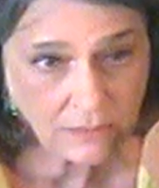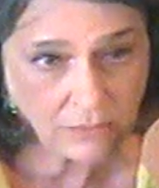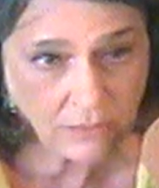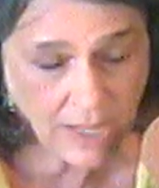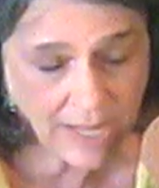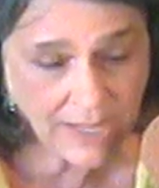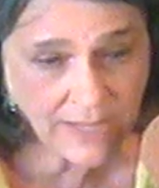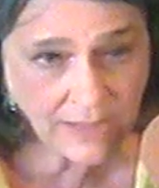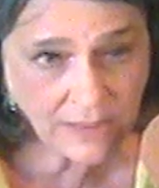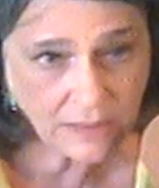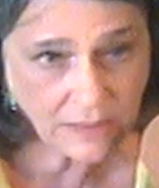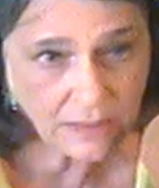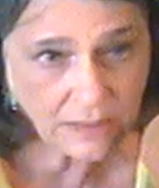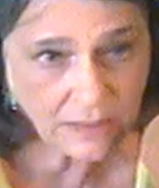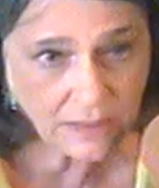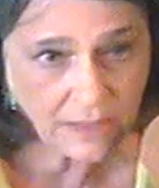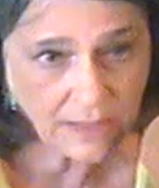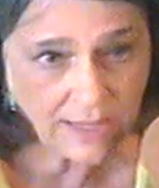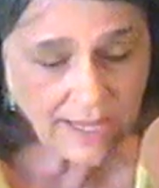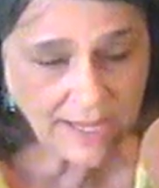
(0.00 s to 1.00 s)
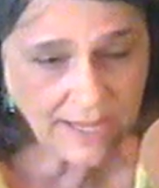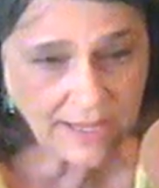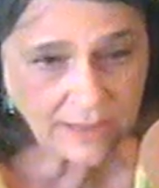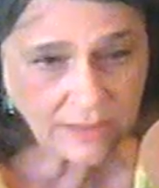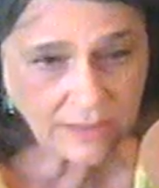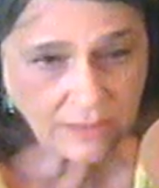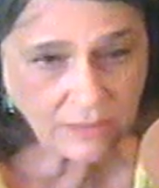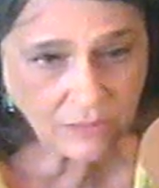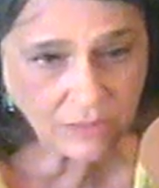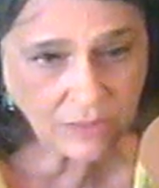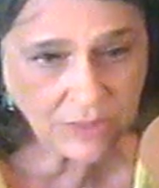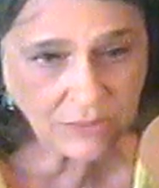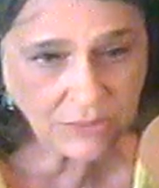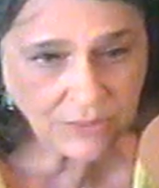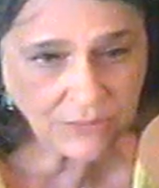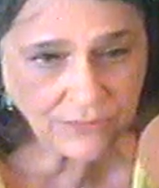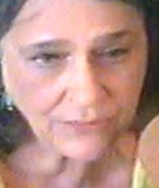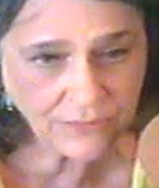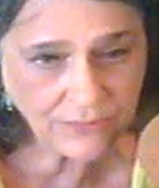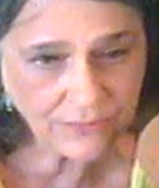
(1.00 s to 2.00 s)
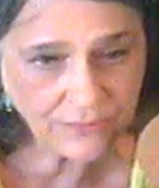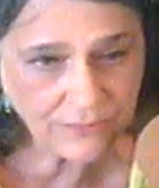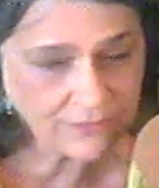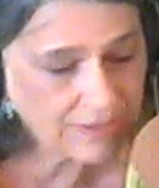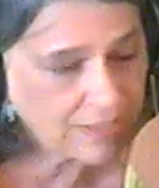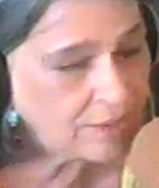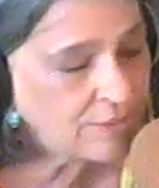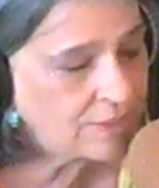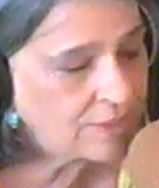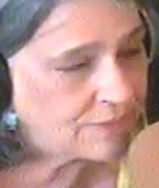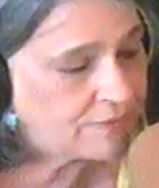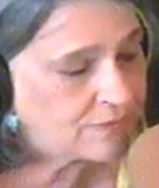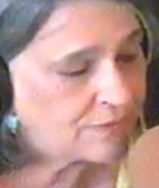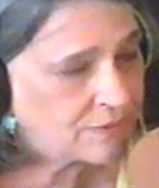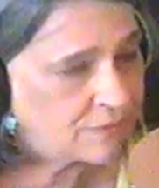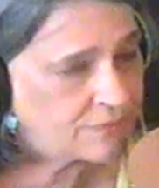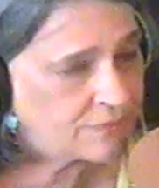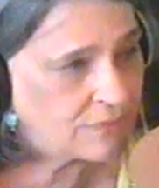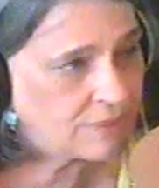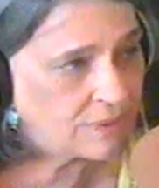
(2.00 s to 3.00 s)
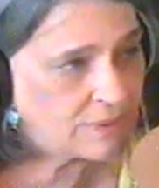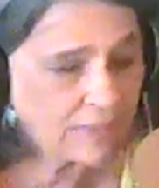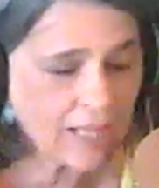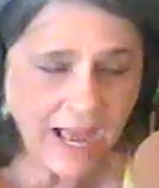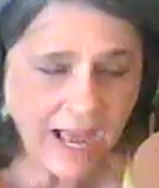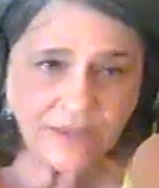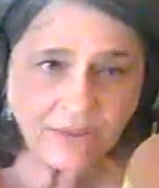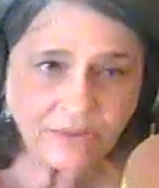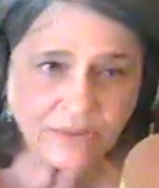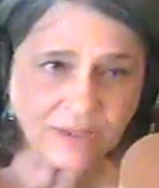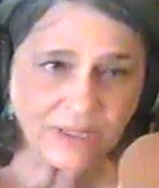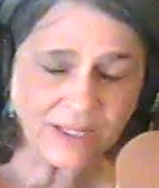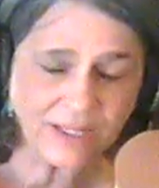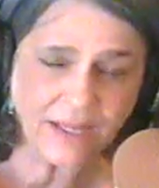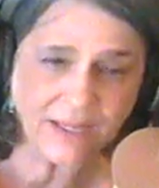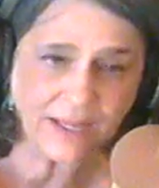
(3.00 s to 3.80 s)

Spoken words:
right? And we were very fearful. I don't